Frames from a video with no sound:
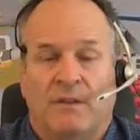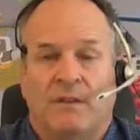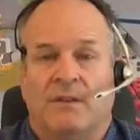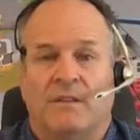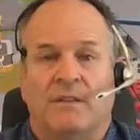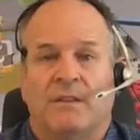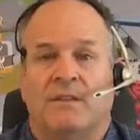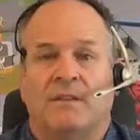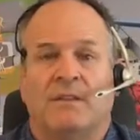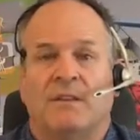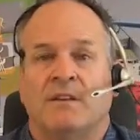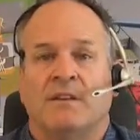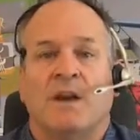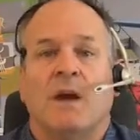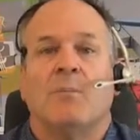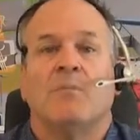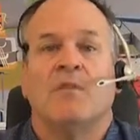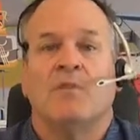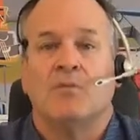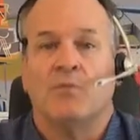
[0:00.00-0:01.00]
the, the
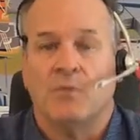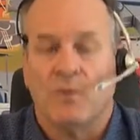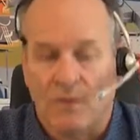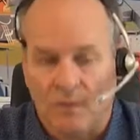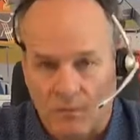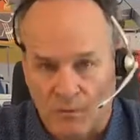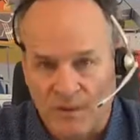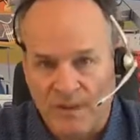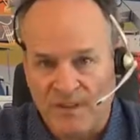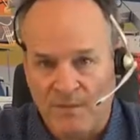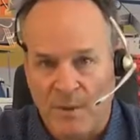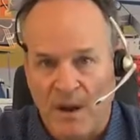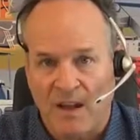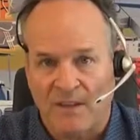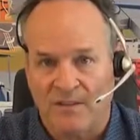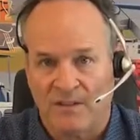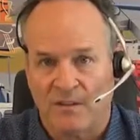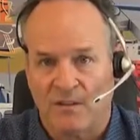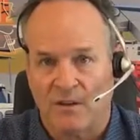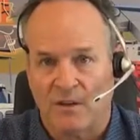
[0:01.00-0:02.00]
type of
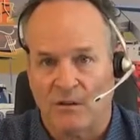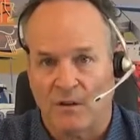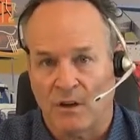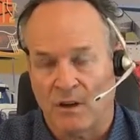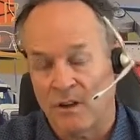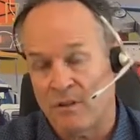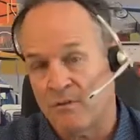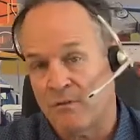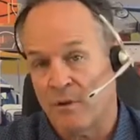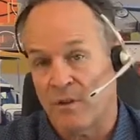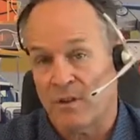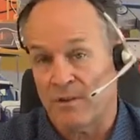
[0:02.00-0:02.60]
response that they're looking for?